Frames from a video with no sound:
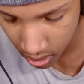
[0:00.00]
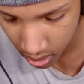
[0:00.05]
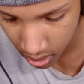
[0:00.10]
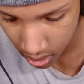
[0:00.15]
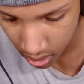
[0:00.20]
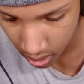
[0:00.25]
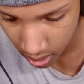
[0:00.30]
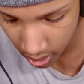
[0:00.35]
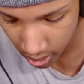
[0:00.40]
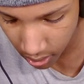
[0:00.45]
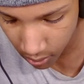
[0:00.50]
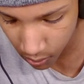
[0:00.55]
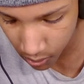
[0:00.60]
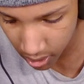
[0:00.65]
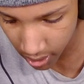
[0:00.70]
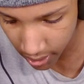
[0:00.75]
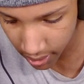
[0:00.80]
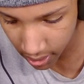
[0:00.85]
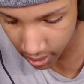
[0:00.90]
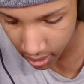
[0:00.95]
Like, he was
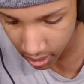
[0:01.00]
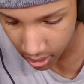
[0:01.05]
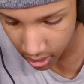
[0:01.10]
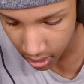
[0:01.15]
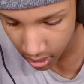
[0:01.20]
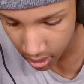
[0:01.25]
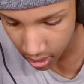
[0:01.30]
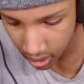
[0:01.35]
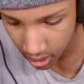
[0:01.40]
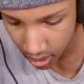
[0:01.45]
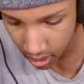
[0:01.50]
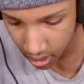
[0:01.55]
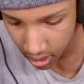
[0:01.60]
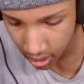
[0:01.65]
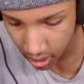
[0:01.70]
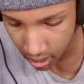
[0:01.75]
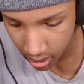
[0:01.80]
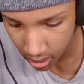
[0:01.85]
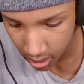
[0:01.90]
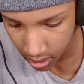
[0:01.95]
like,
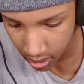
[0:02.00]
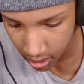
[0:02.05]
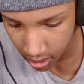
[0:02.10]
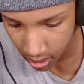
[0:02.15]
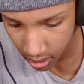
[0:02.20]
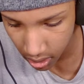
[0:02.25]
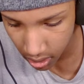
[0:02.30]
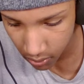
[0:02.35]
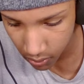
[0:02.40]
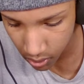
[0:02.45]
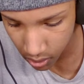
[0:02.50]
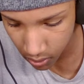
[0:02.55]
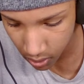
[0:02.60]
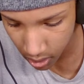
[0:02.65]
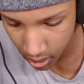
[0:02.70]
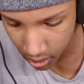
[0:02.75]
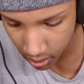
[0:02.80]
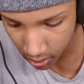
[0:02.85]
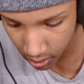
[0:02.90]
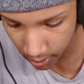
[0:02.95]
yeah, it was
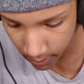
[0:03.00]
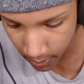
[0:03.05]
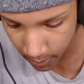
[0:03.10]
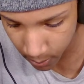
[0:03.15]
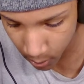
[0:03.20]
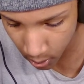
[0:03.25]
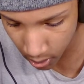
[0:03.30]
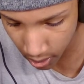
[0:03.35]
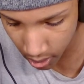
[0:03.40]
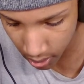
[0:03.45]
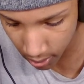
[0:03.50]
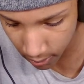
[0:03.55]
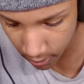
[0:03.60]
crazy. Hold on, let me pull it up.